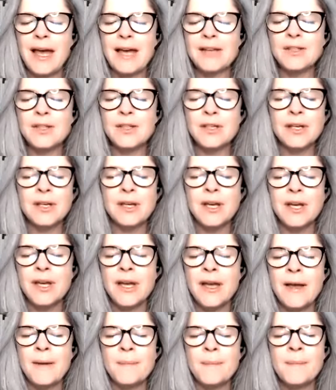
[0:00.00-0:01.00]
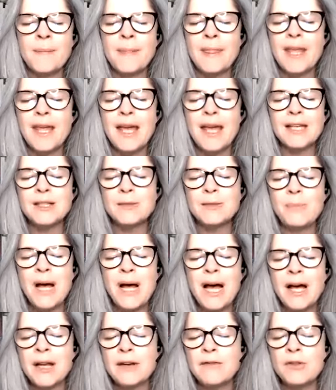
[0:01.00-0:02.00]
as
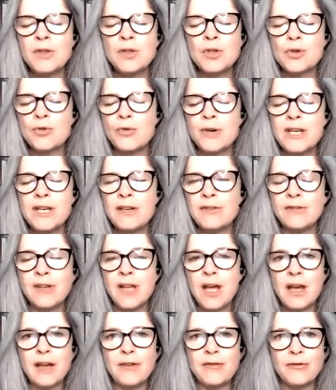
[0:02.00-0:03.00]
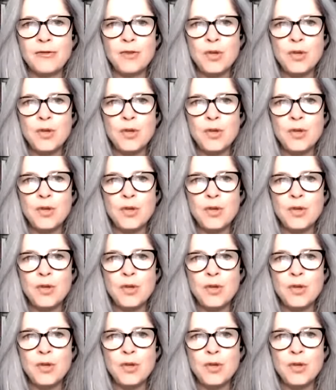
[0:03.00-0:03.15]
part of the tree of life.